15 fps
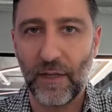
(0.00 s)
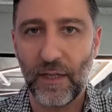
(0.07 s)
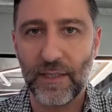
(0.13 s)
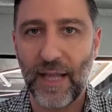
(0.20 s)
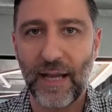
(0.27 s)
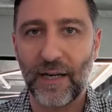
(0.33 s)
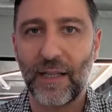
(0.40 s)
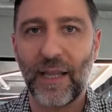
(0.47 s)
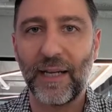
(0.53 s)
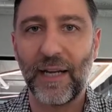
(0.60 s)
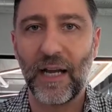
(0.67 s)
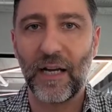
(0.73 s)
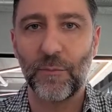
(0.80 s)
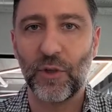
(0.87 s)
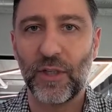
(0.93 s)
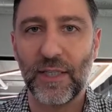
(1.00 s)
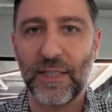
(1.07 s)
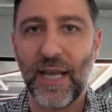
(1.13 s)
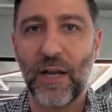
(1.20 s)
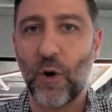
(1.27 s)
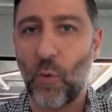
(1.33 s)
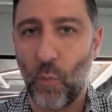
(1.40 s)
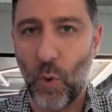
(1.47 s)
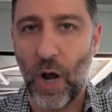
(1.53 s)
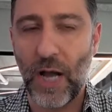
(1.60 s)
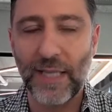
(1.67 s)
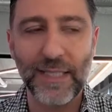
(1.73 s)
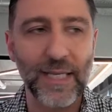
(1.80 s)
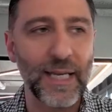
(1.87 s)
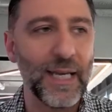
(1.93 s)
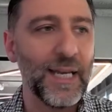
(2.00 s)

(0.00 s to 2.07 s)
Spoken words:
It's not a line item you can say, I don't want.